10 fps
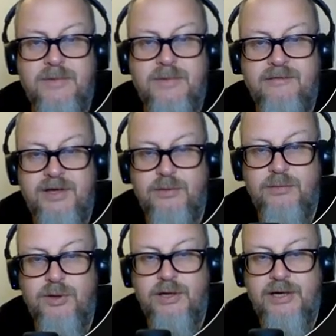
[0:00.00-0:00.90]
video
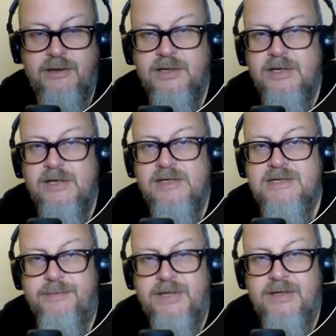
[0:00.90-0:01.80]
blog here,
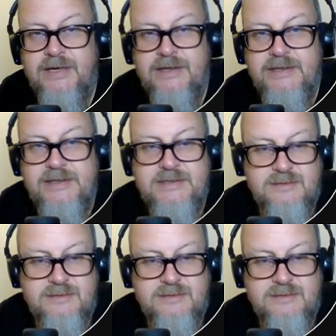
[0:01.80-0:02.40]
something like this,